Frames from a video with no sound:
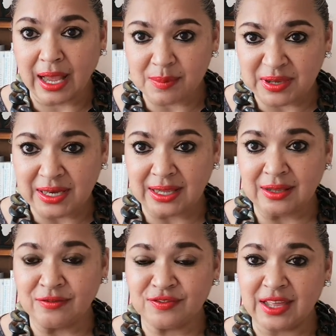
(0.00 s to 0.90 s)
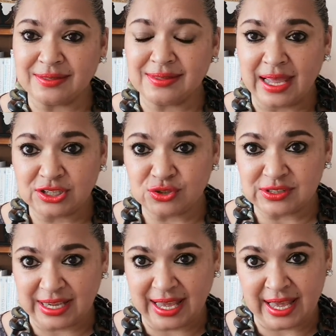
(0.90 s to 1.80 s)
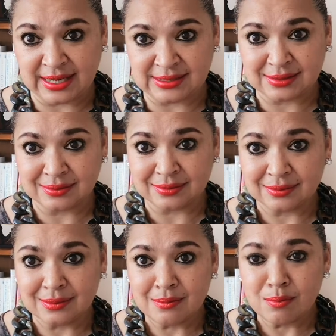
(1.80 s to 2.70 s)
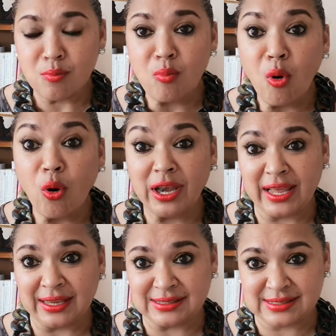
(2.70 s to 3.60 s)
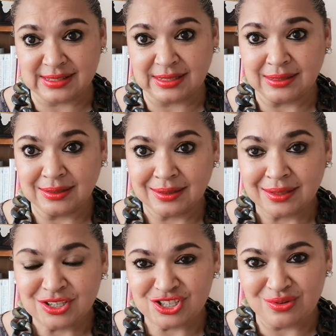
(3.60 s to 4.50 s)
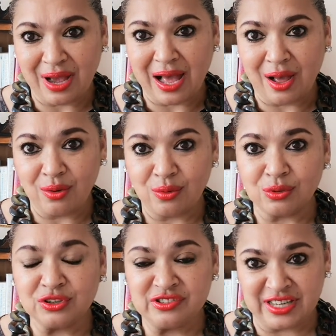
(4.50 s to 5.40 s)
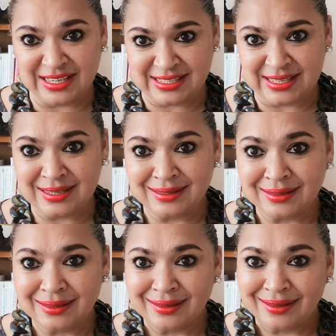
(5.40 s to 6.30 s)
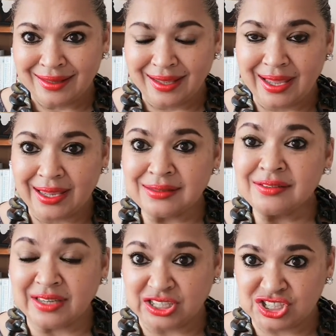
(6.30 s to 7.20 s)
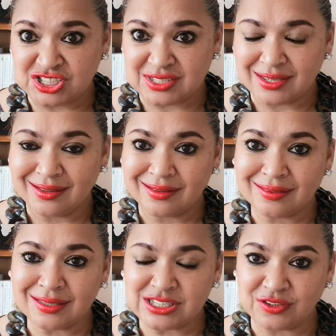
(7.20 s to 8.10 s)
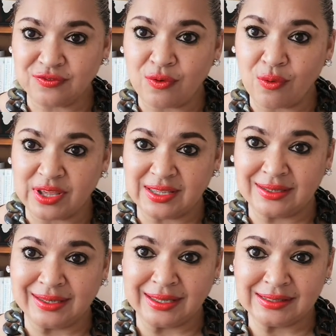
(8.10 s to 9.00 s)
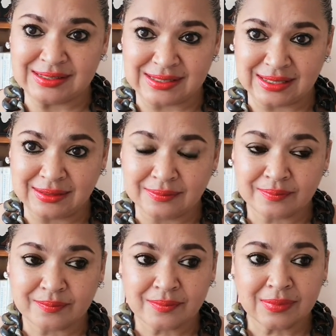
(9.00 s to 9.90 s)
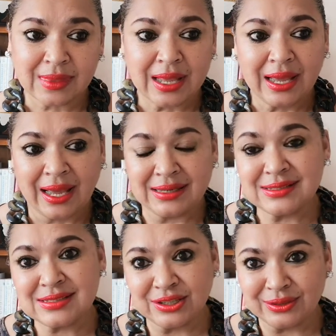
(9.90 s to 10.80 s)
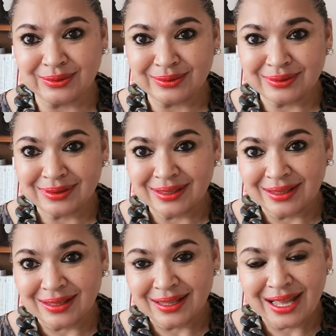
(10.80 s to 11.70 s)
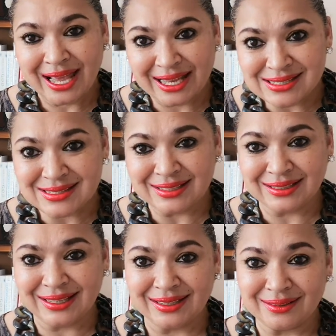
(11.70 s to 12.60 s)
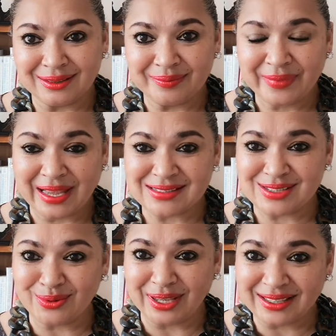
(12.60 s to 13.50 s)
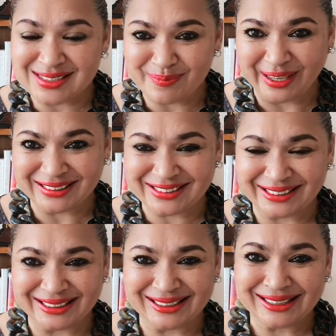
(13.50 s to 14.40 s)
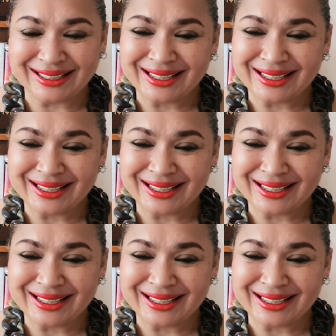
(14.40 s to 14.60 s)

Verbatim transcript: I believe that that would add more legacy to our already enriched 34 year legacy. And so, as Lynn Hill, as your ex patron,